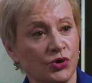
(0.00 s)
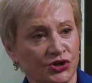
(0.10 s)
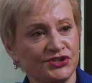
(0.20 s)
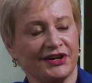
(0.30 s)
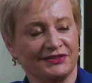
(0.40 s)

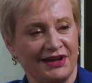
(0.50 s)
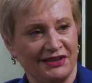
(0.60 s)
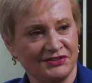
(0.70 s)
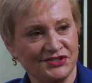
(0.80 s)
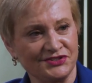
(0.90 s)

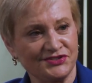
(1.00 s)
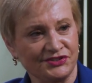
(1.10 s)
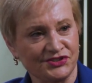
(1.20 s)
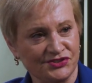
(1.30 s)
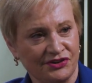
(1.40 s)
technologies,
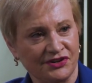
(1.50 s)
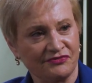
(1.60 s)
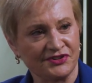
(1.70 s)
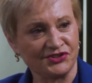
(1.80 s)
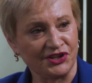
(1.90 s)
such as
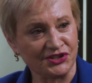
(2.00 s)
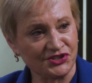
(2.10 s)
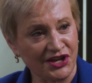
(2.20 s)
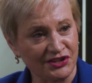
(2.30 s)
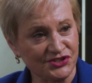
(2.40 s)
artificial
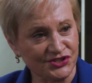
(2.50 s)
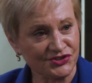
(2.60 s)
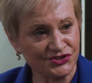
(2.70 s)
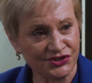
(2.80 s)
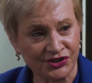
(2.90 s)

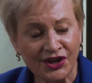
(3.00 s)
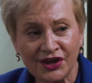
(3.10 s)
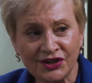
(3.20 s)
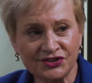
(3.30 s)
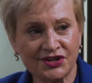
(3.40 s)
intelligence, to
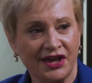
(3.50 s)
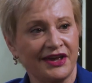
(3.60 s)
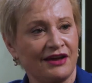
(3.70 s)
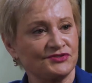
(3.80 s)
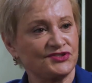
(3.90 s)
take
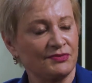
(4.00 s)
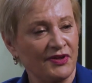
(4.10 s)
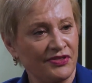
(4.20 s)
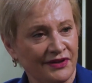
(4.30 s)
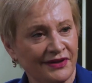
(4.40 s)
out some
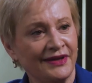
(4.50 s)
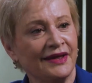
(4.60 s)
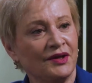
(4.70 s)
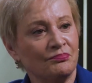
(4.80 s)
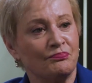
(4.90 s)
of the
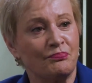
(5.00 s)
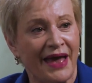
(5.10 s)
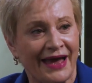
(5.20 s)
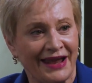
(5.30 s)
bad